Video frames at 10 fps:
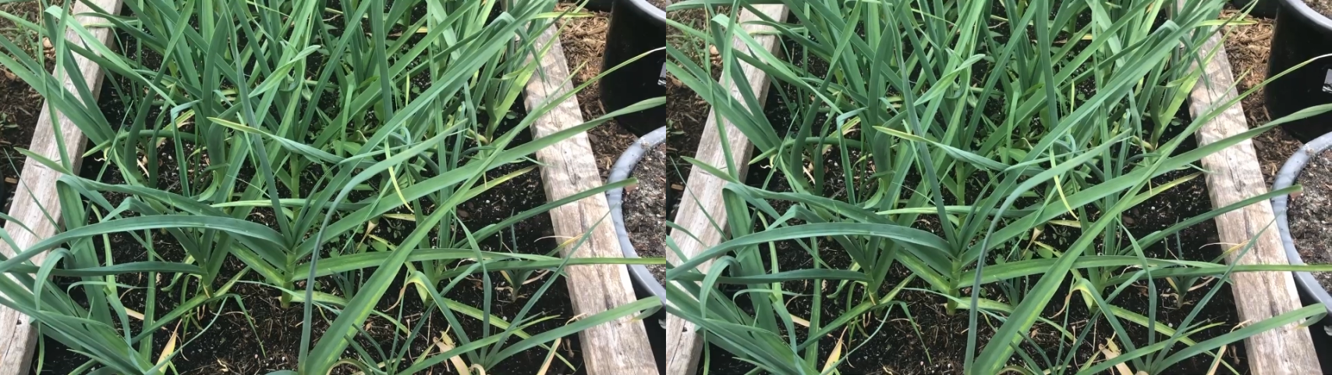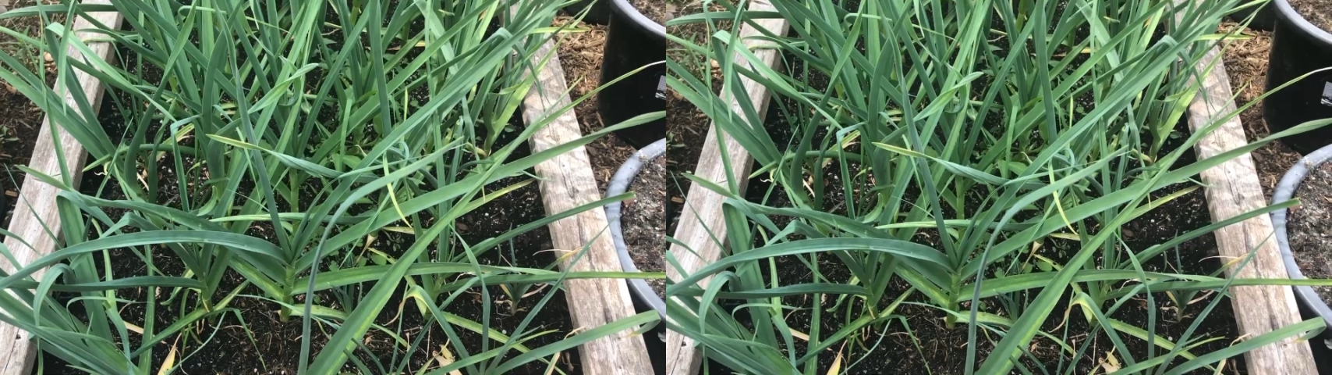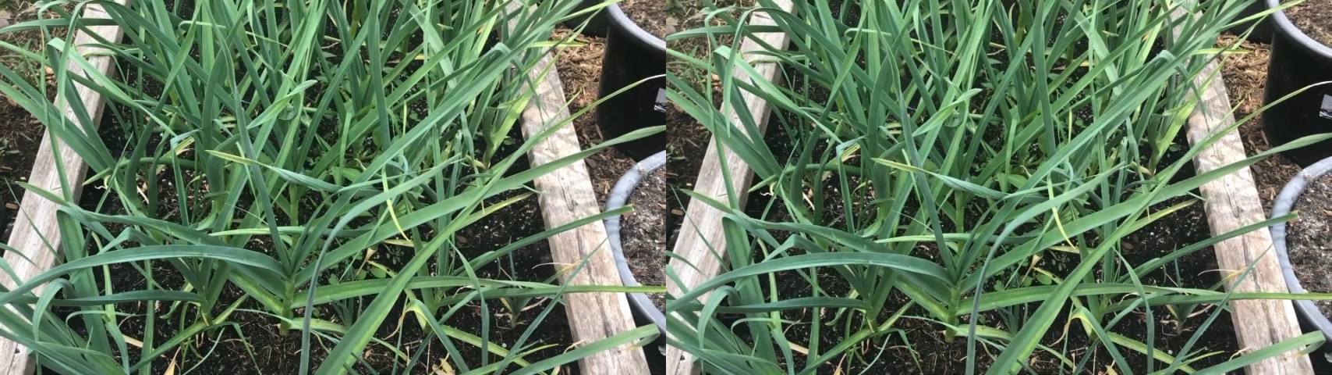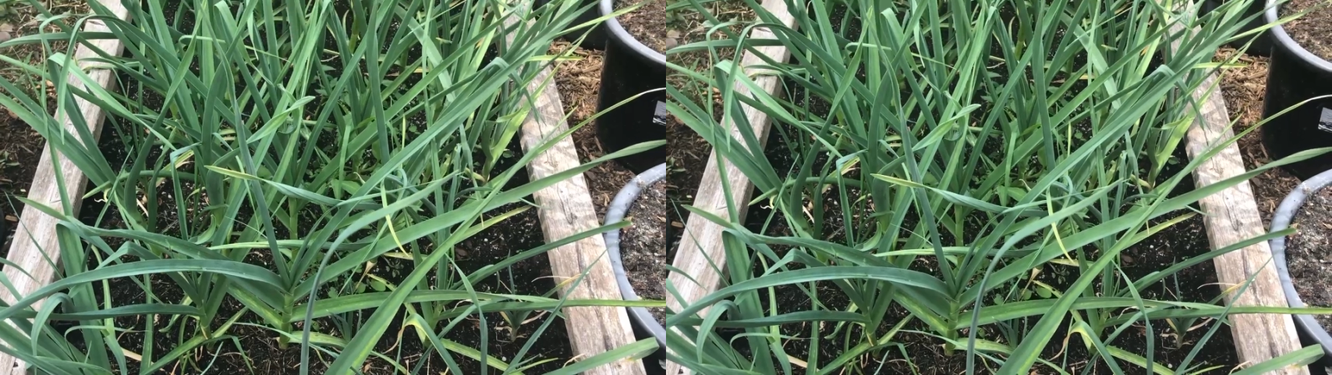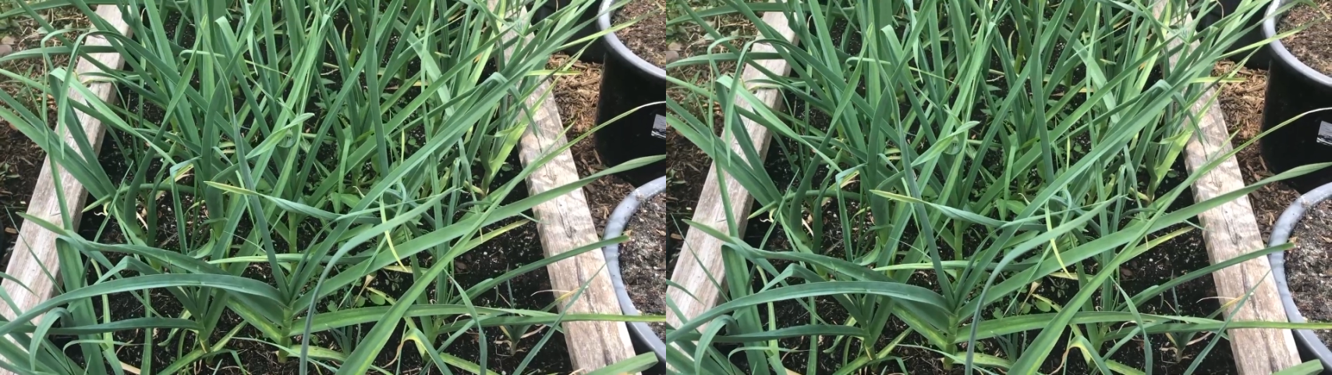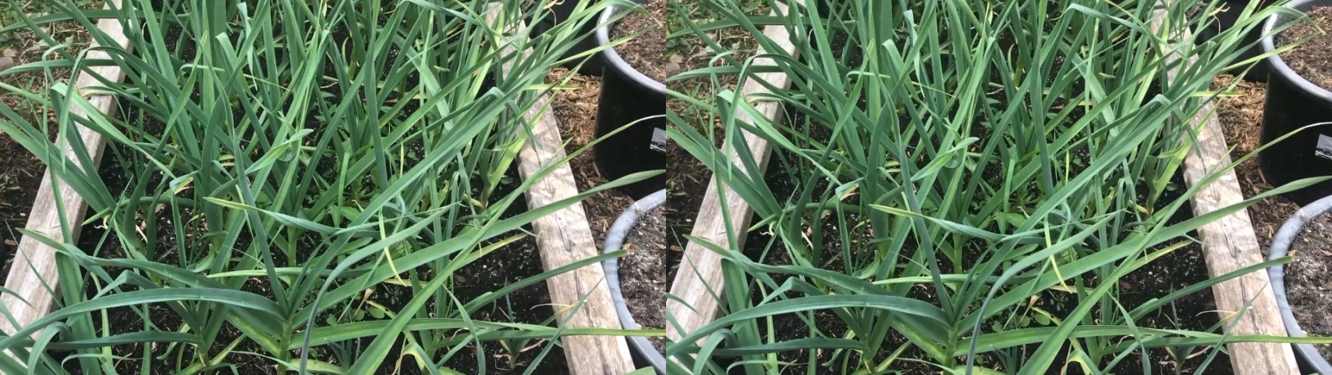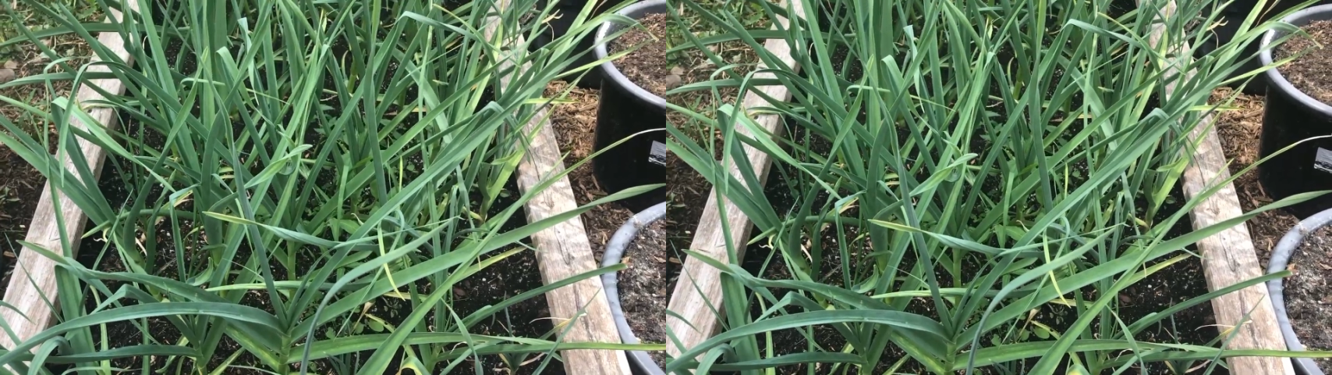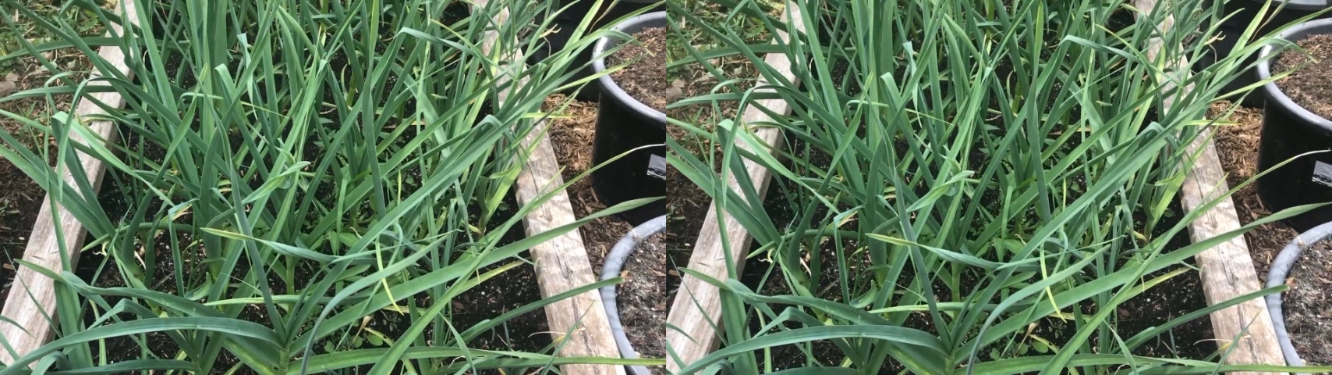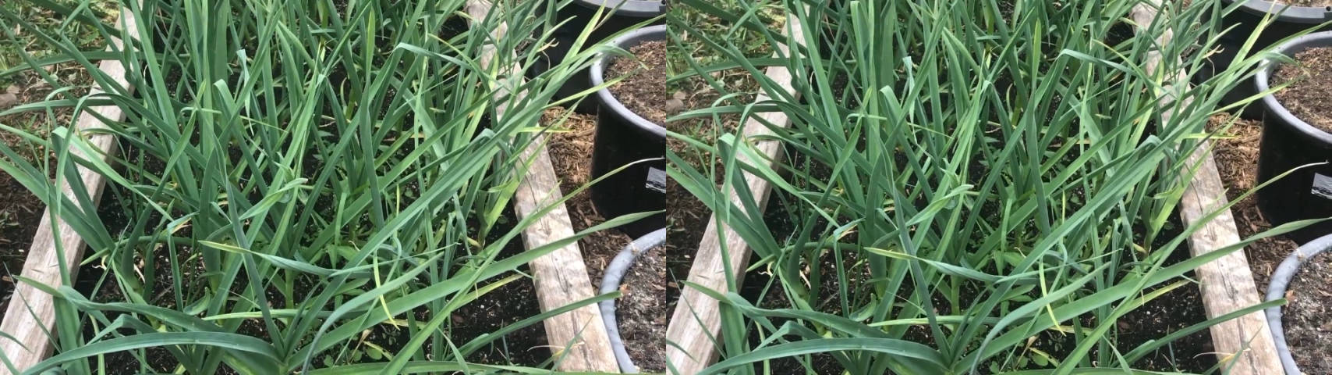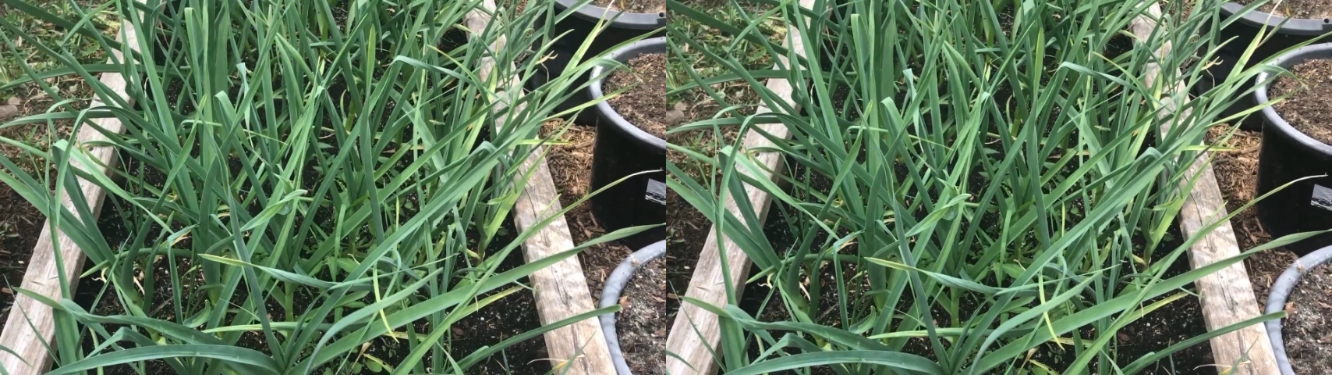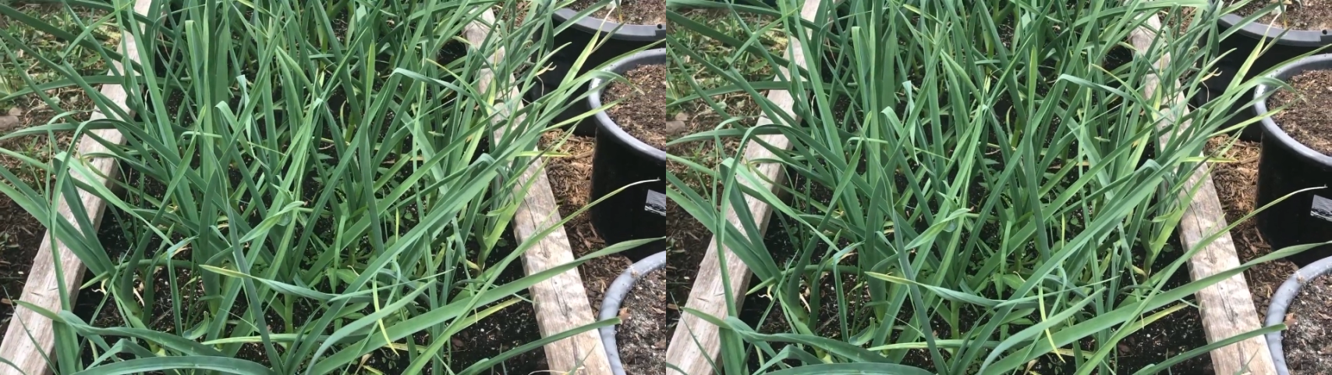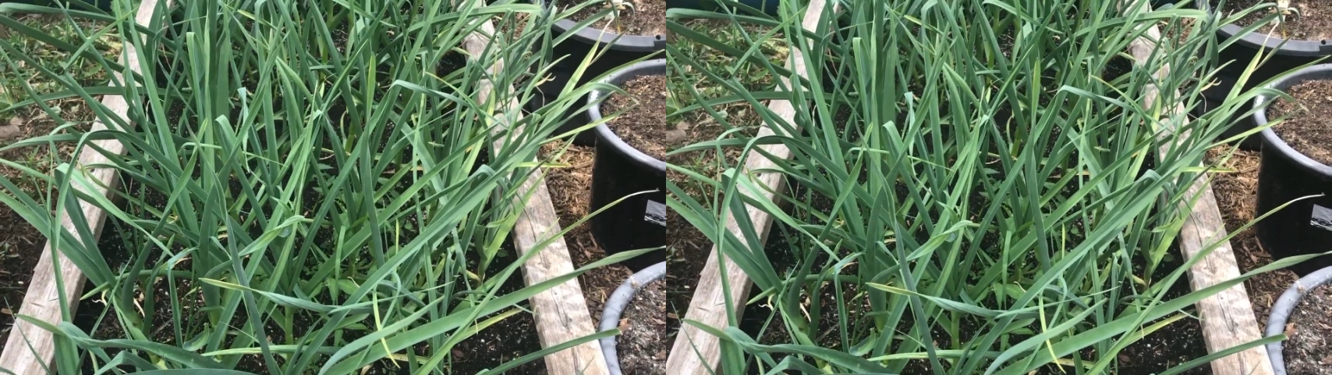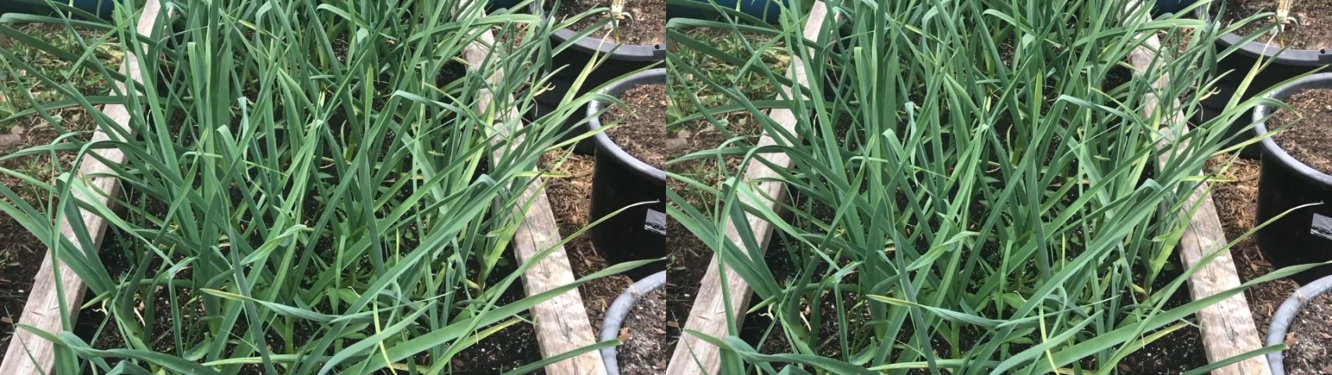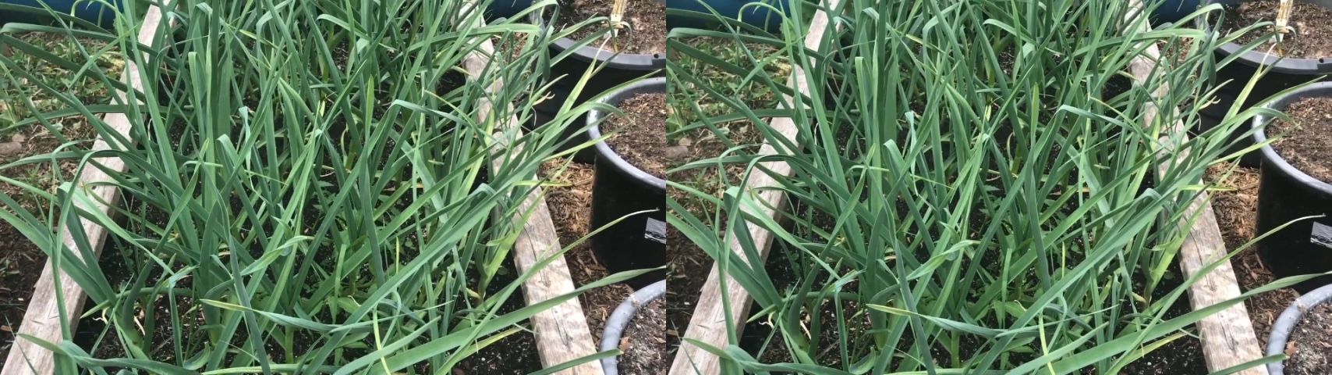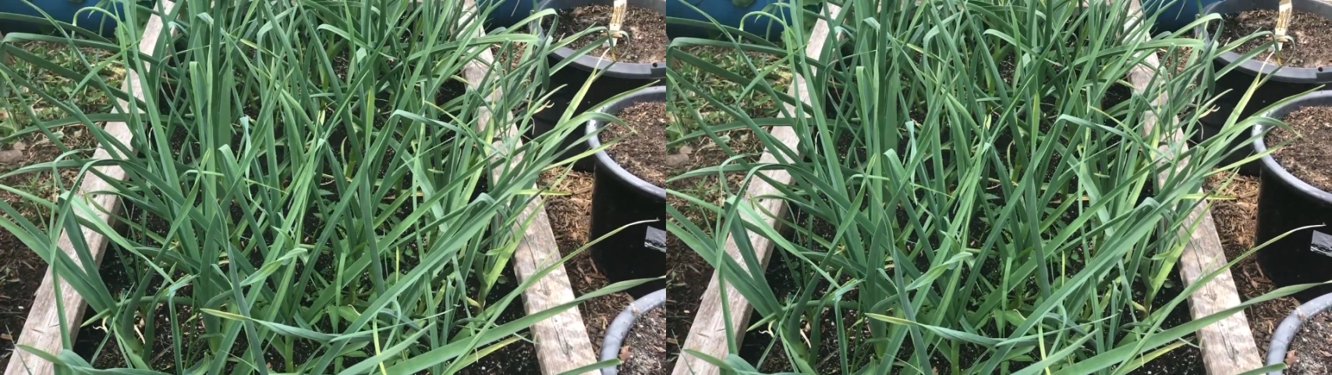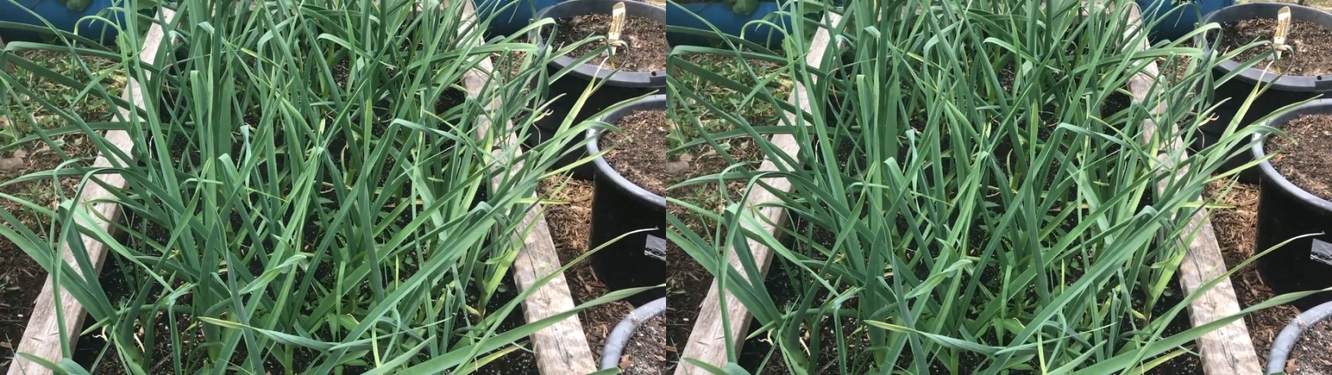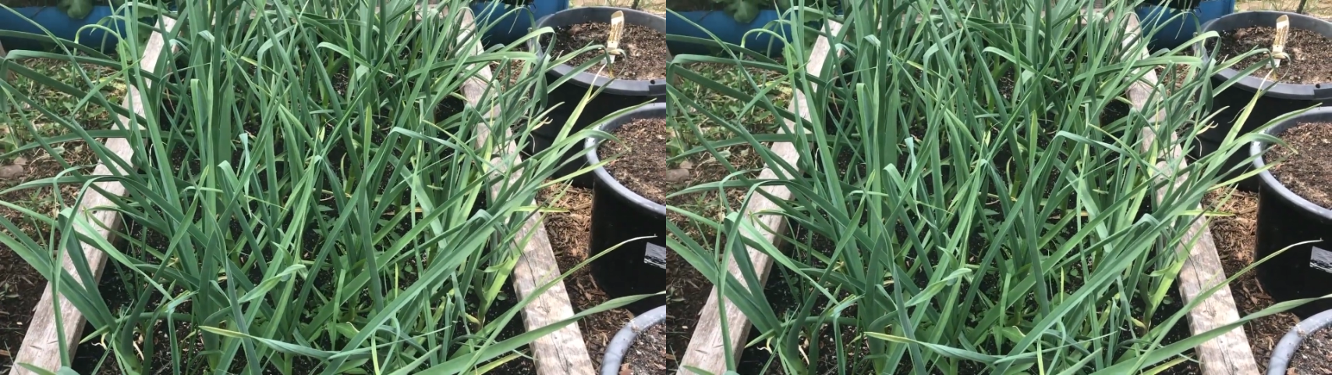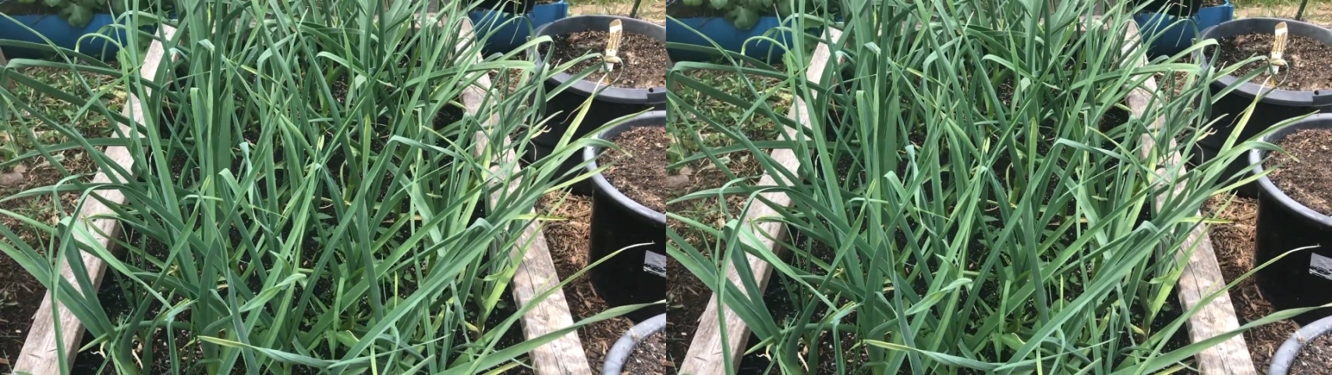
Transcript: [unreadable: no face in view]